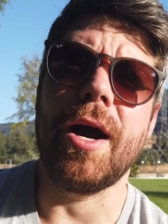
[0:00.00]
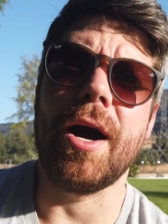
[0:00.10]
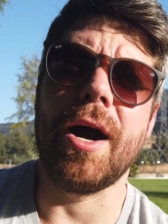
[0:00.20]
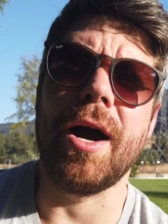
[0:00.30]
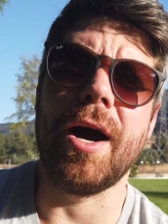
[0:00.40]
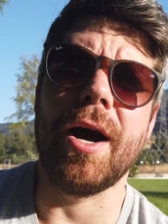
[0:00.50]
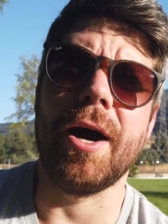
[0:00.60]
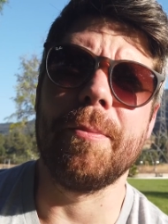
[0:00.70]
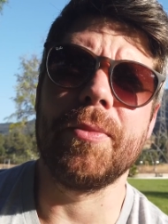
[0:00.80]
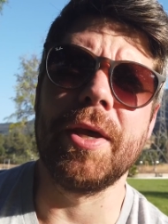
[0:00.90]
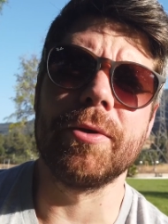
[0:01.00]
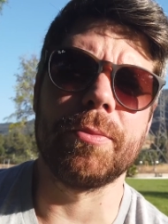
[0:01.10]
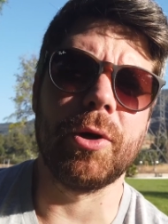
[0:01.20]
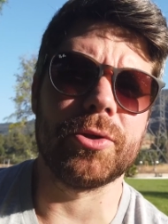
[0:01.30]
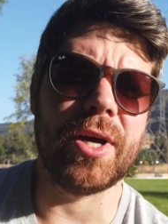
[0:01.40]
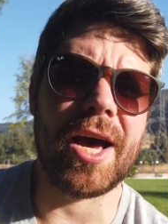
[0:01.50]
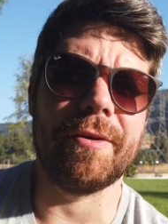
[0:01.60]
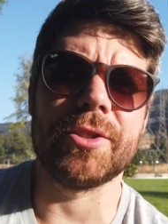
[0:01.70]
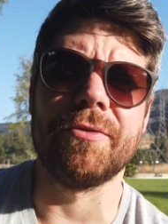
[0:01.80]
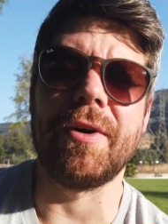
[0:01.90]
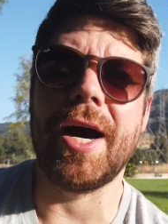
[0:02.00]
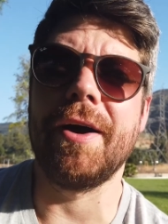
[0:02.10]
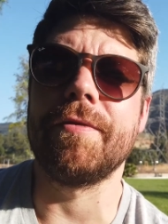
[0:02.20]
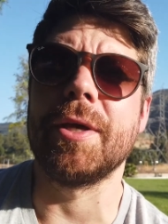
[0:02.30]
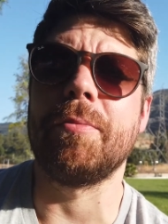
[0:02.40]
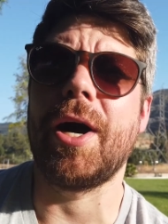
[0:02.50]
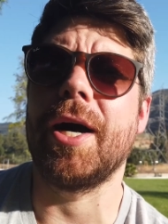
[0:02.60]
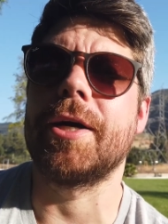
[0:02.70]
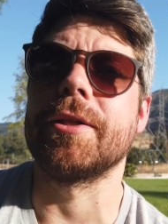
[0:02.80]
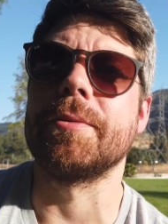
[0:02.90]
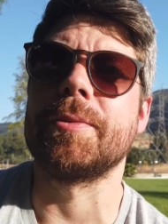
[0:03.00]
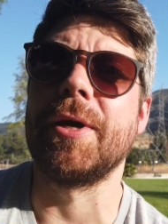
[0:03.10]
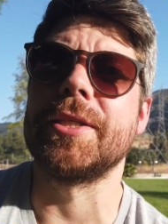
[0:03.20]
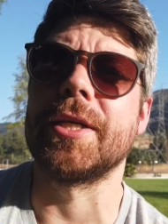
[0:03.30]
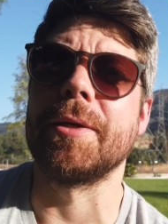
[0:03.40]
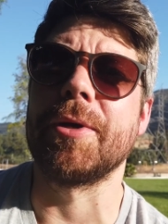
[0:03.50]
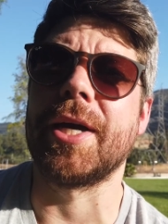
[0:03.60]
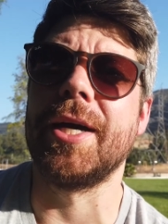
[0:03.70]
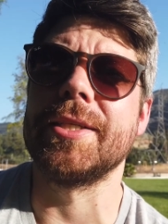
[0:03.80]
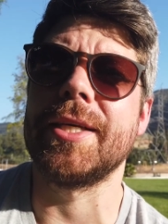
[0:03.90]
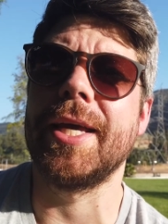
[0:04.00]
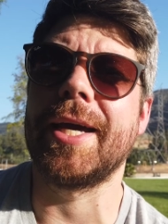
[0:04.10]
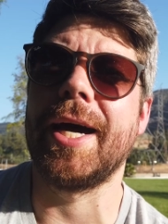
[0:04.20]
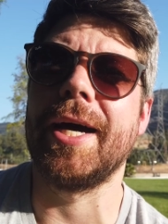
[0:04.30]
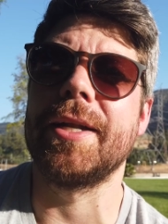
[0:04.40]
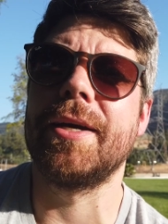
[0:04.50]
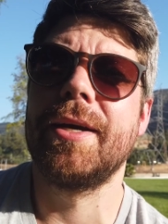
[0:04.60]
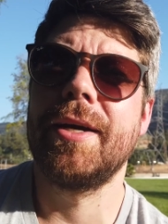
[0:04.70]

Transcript: Uh, he was supposed to have survived the apocalypse basically because he got